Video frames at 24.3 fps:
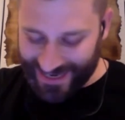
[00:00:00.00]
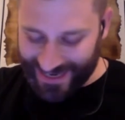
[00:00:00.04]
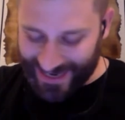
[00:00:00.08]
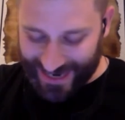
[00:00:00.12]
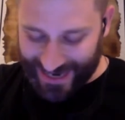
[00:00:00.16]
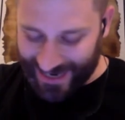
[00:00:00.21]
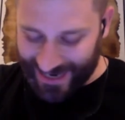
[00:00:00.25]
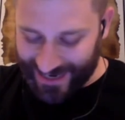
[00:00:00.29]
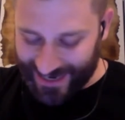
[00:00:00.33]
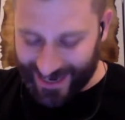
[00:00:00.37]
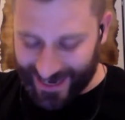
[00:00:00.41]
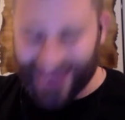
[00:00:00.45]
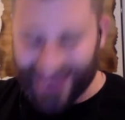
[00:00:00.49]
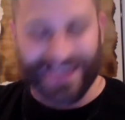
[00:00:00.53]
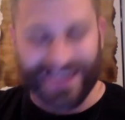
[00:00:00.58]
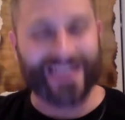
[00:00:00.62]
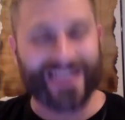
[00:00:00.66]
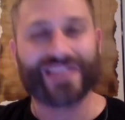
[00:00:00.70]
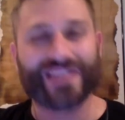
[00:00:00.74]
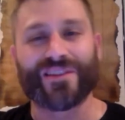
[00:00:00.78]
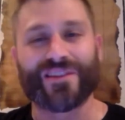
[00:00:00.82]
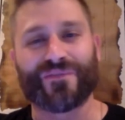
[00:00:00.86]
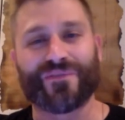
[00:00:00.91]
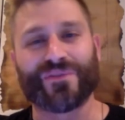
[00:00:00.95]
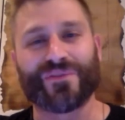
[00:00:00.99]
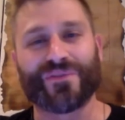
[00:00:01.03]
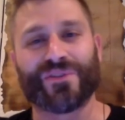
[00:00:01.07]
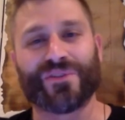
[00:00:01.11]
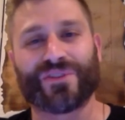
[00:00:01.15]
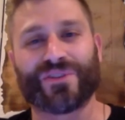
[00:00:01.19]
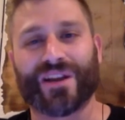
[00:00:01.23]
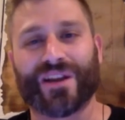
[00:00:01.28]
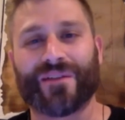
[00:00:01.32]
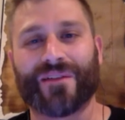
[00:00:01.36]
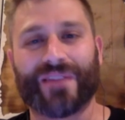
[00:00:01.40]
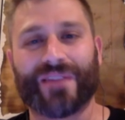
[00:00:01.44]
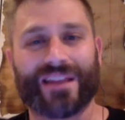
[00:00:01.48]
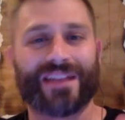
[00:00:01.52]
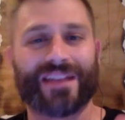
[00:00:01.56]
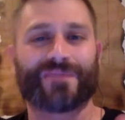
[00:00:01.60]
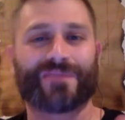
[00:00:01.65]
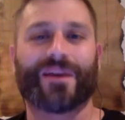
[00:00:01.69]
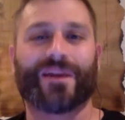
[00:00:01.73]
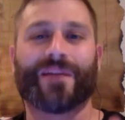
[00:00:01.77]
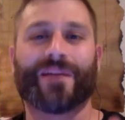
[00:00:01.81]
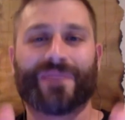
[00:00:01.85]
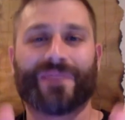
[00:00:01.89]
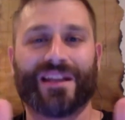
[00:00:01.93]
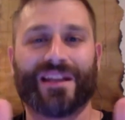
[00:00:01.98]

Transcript: I I think in the future, I, am like that's, that's okay.